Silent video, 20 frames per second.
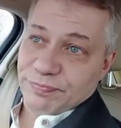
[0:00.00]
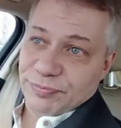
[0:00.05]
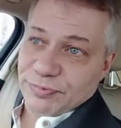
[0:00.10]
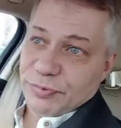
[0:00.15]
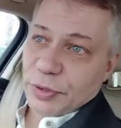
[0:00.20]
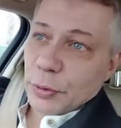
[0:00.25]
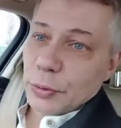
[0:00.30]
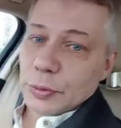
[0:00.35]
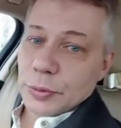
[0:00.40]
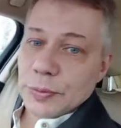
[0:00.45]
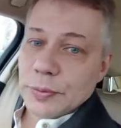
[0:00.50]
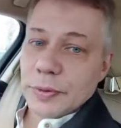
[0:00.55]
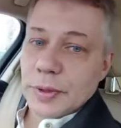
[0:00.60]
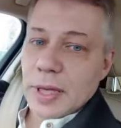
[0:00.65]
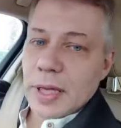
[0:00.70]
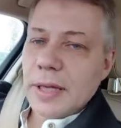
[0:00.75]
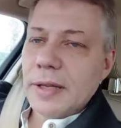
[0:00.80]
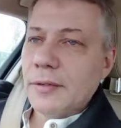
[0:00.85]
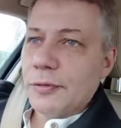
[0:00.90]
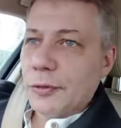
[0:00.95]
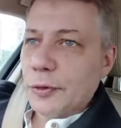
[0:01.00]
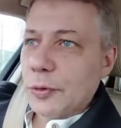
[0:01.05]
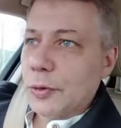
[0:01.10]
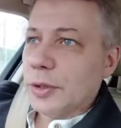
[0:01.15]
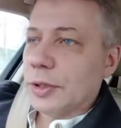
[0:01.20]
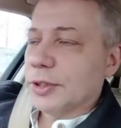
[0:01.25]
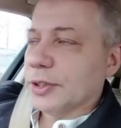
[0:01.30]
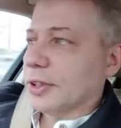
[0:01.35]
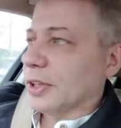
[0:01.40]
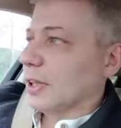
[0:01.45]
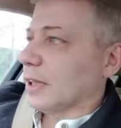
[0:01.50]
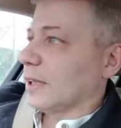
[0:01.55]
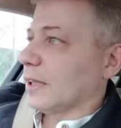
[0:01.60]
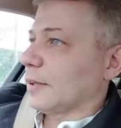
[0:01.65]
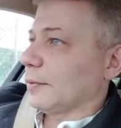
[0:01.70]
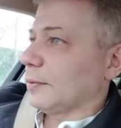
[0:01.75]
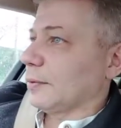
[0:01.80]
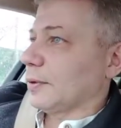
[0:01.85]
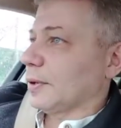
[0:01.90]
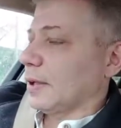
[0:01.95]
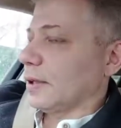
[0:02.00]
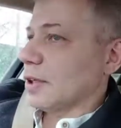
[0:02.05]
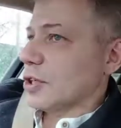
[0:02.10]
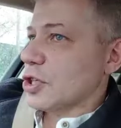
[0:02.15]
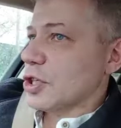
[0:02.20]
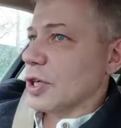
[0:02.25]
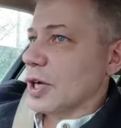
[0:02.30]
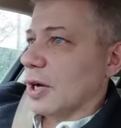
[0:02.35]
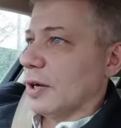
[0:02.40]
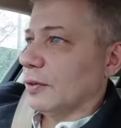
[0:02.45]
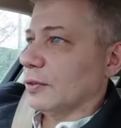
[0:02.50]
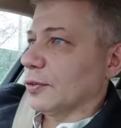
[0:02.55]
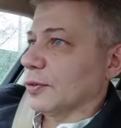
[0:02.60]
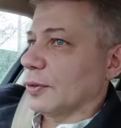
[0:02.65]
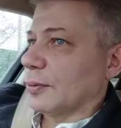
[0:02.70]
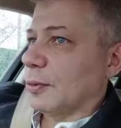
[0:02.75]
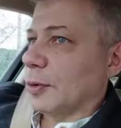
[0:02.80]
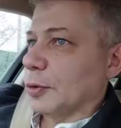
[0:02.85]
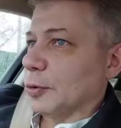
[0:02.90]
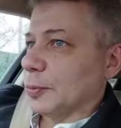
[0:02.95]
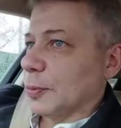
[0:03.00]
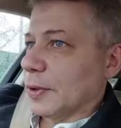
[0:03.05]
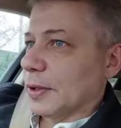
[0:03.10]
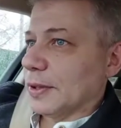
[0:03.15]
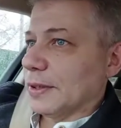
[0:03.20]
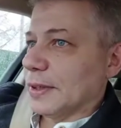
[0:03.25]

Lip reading: food is still on the shelves for the most part.